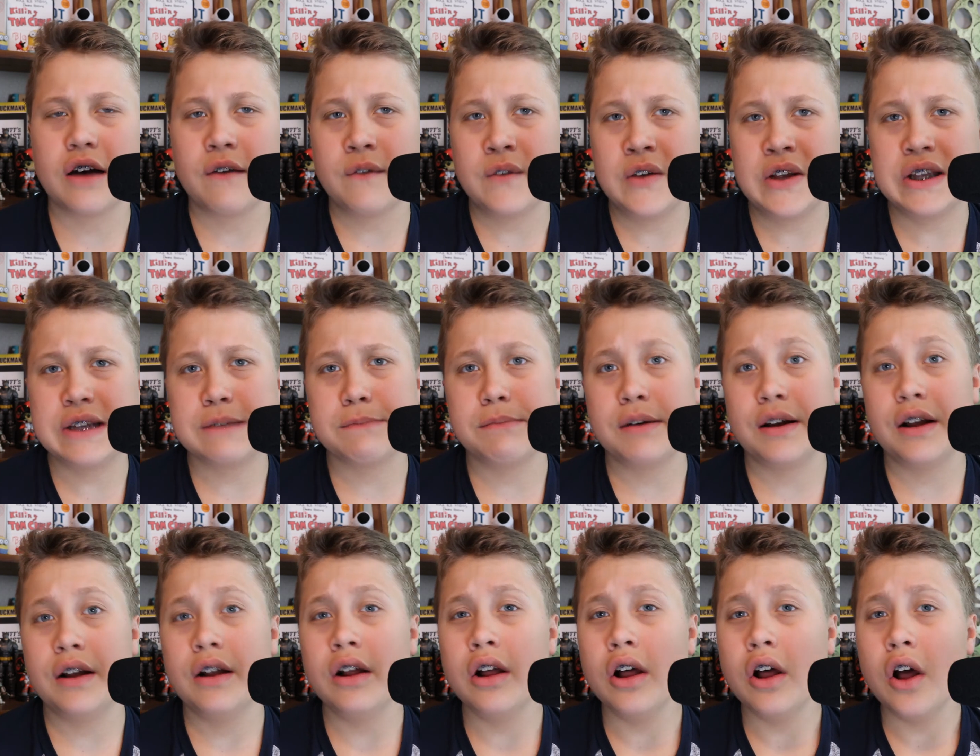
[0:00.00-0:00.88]
office.
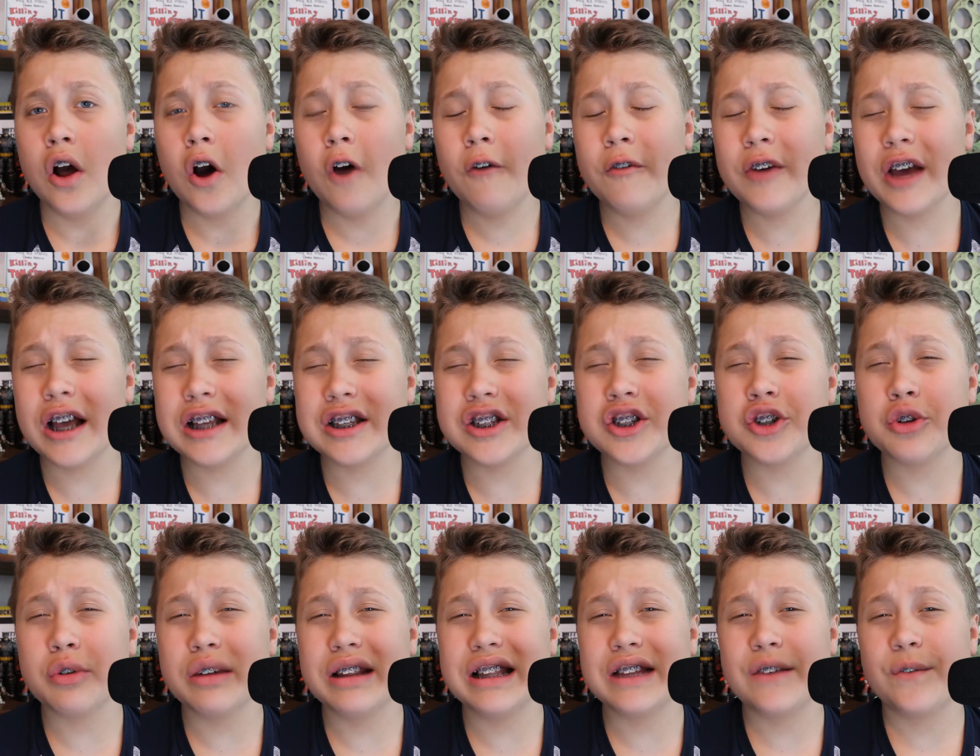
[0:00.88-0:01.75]
But hope you guys
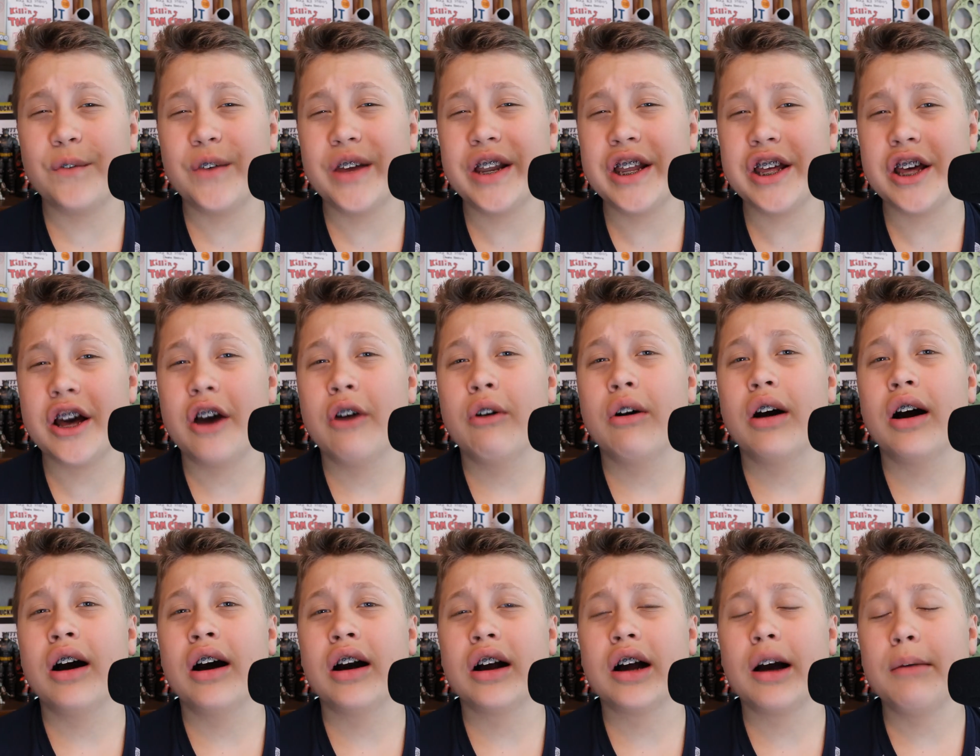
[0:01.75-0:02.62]
enjoyed this video.
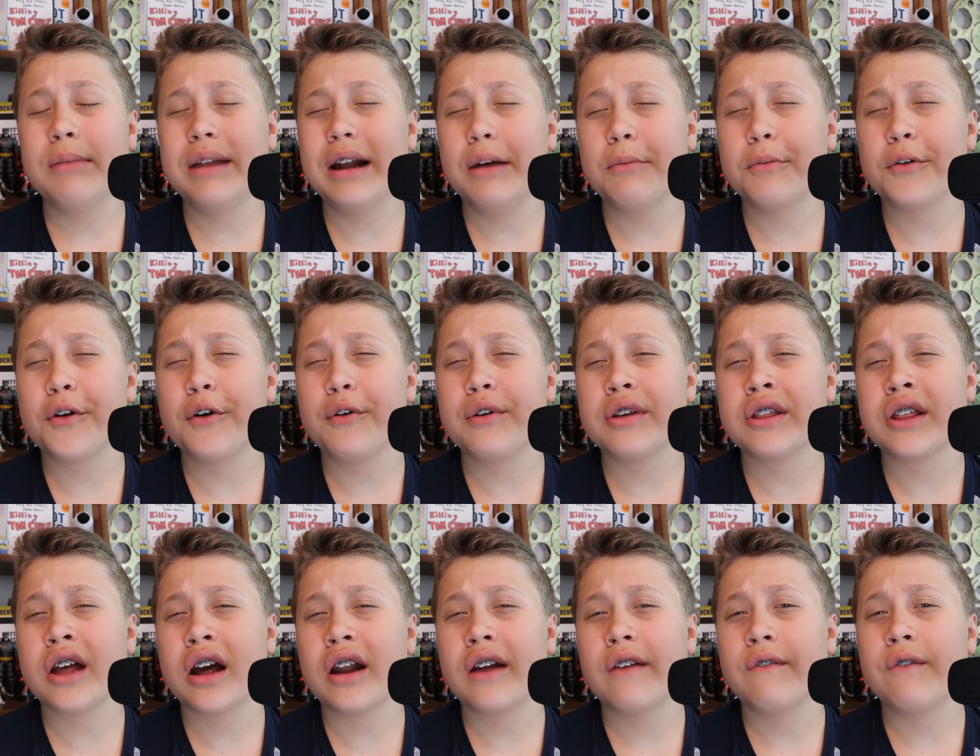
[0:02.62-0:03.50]
Comment down below what you
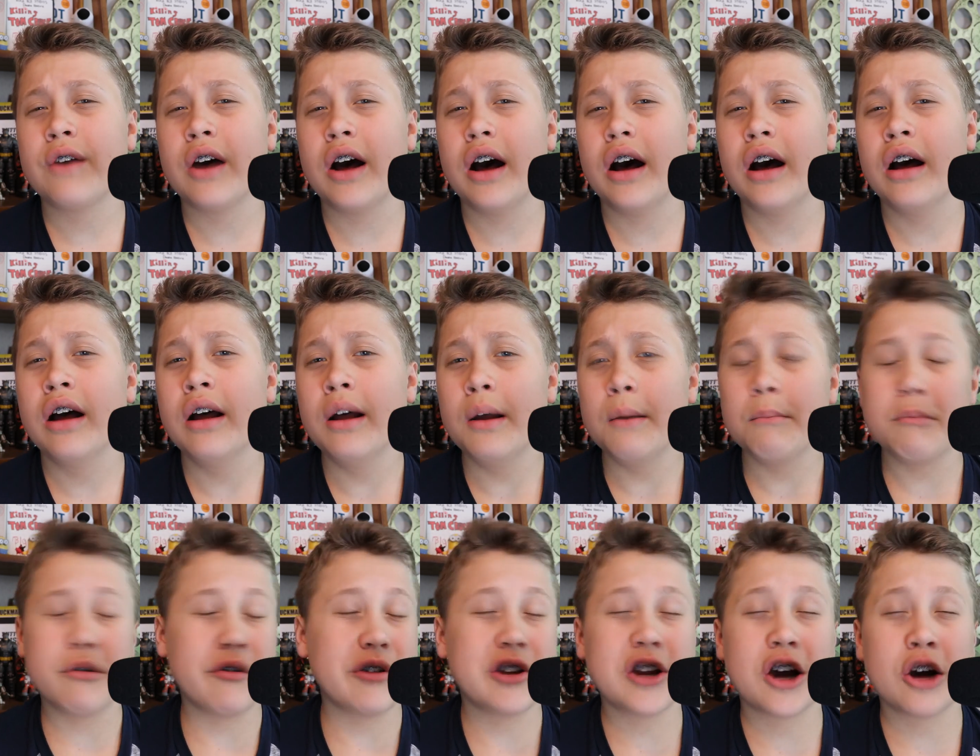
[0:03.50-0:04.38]
thought
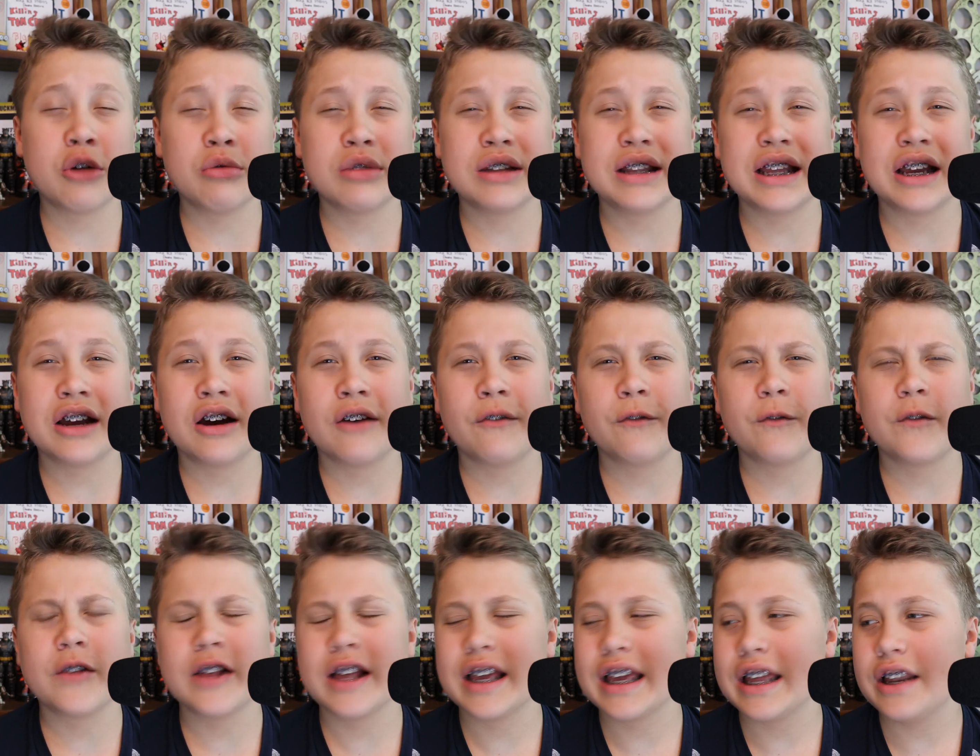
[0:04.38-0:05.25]
of Movie Talk with Nick on
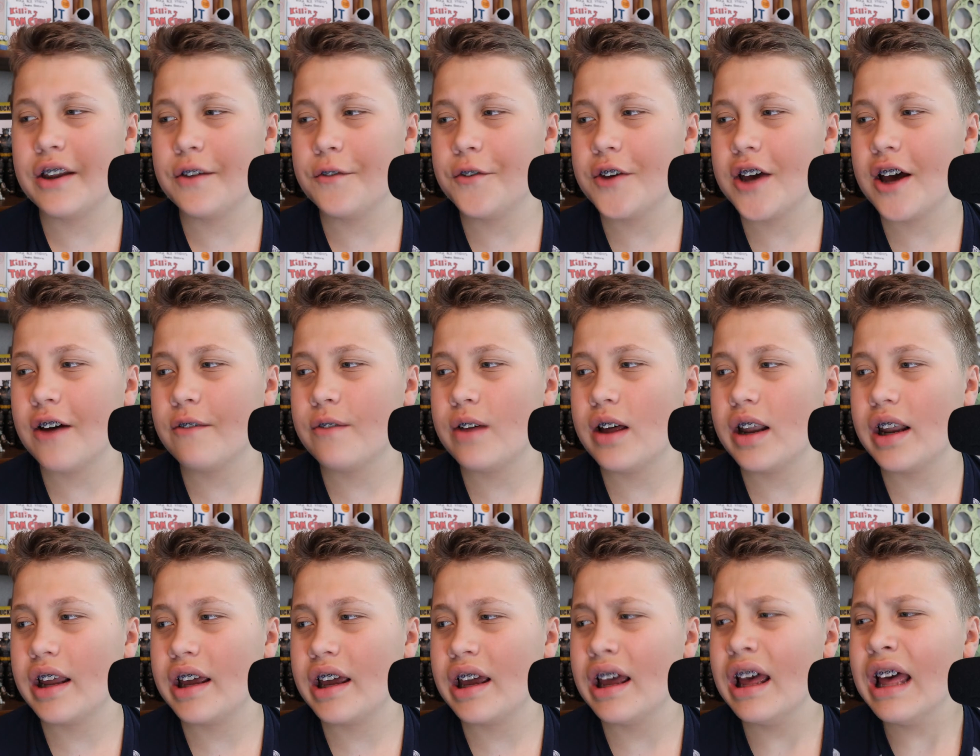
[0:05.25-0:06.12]
Flick, and if you have
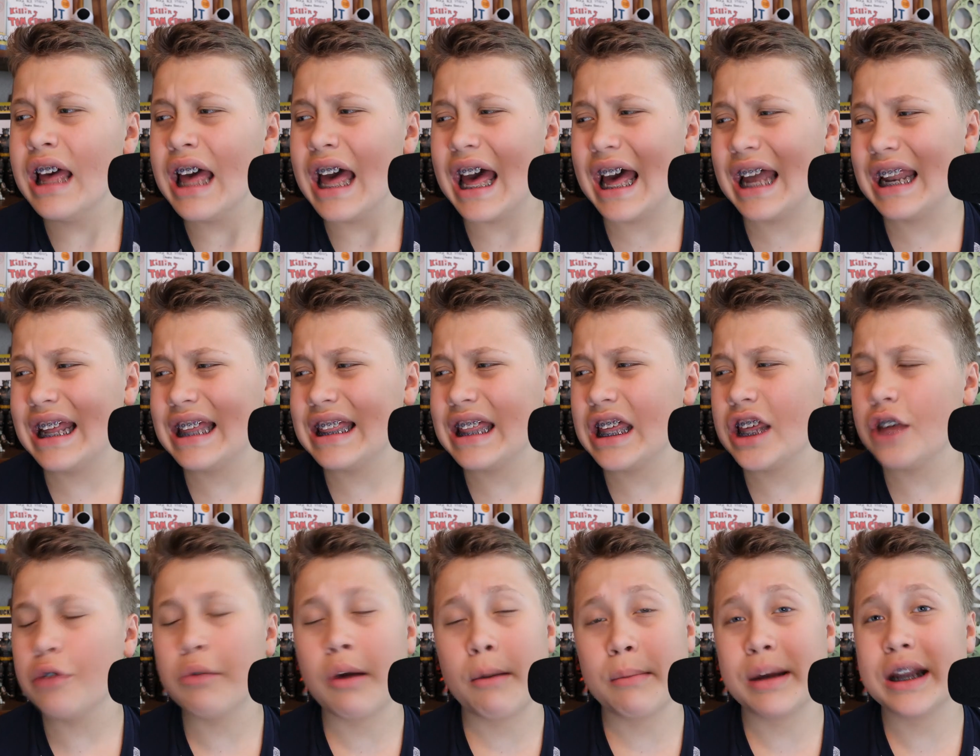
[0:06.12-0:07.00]
anything
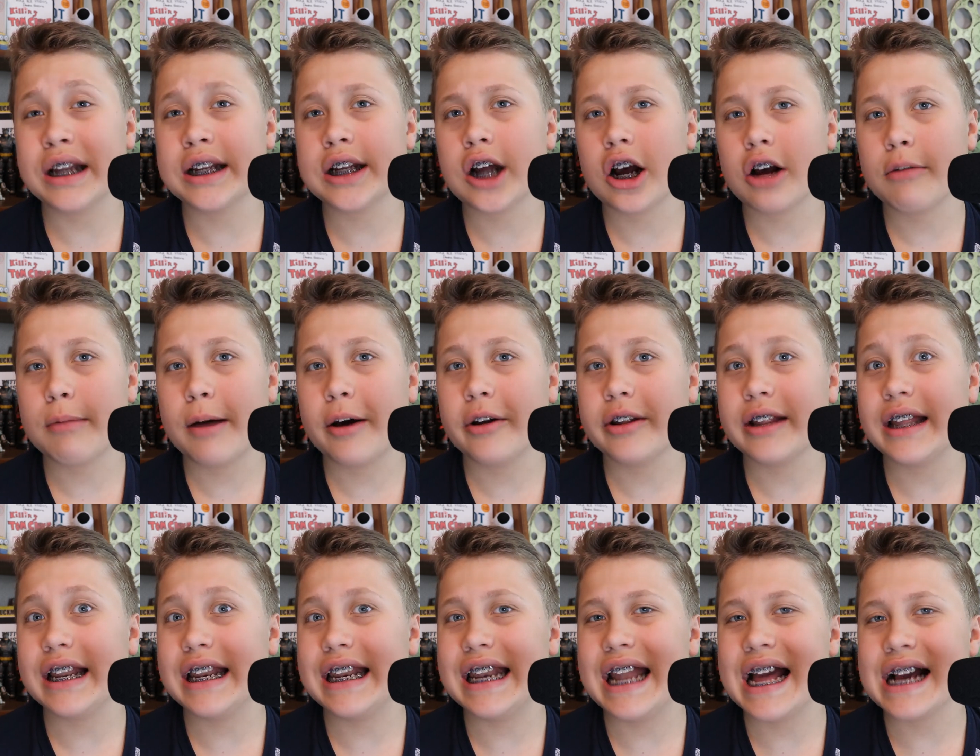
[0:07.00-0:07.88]
you want me to talk
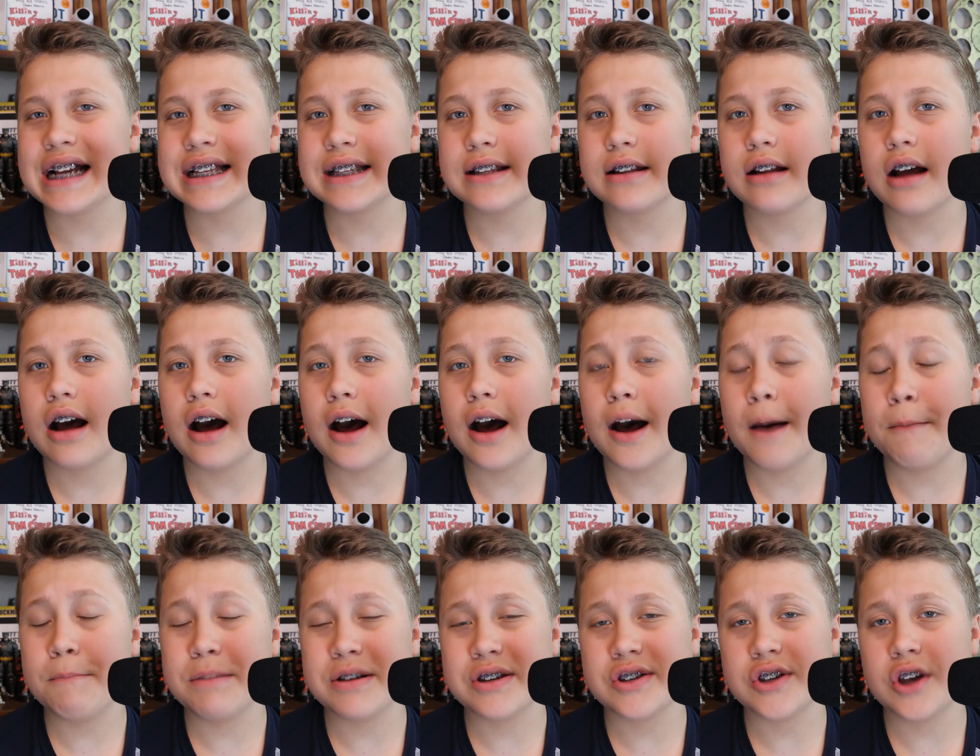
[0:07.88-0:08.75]
about in the next
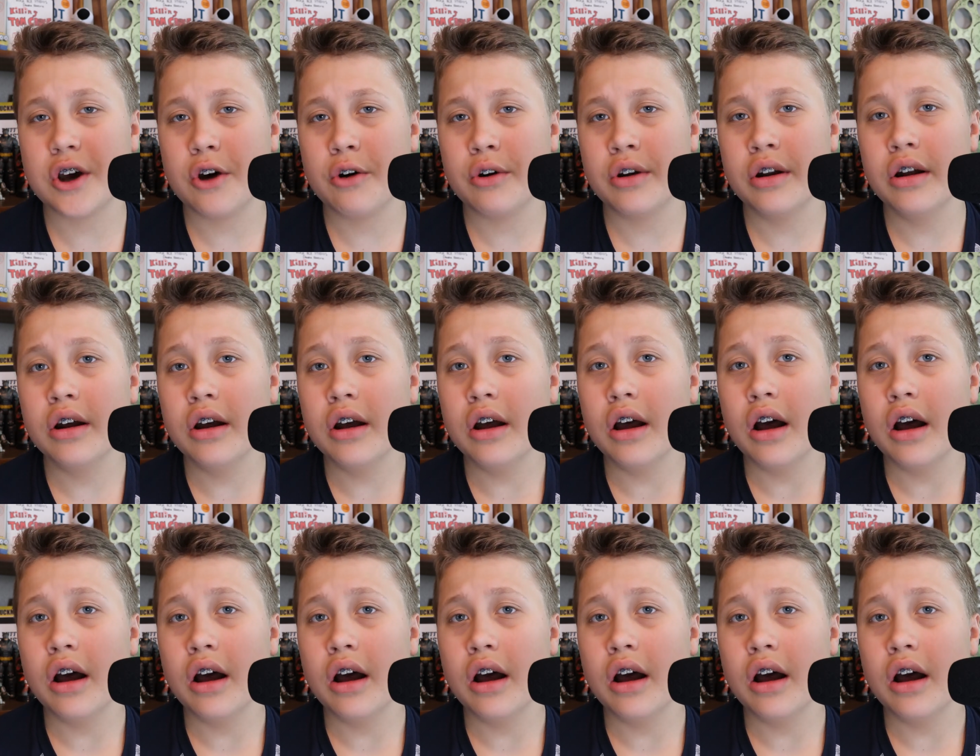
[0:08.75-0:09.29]
episode.